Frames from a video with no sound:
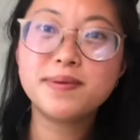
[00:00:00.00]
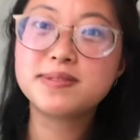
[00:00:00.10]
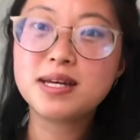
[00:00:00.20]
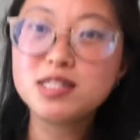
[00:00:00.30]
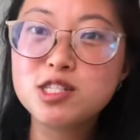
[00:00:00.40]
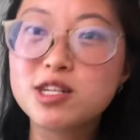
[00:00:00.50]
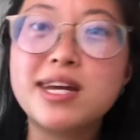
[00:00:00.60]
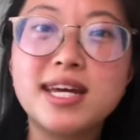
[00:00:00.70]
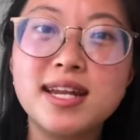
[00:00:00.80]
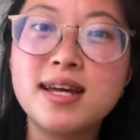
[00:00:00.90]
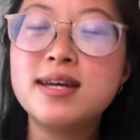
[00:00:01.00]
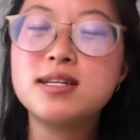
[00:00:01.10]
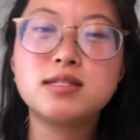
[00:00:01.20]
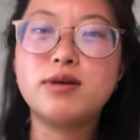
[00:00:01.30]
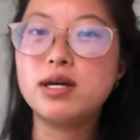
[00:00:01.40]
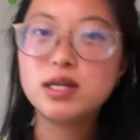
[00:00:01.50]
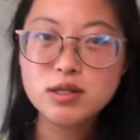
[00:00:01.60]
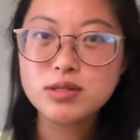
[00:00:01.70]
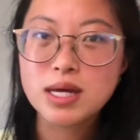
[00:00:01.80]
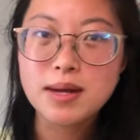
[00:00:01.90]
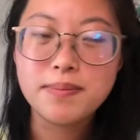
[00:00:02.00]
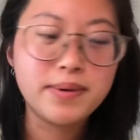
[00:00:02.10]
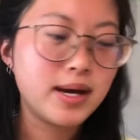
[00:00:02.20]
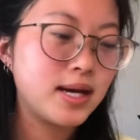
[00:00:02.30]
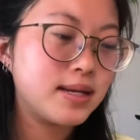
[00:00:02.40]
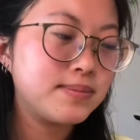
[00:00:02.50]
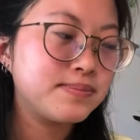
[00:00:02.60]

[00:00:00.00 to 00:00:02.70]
of sunscreen, so I use it, but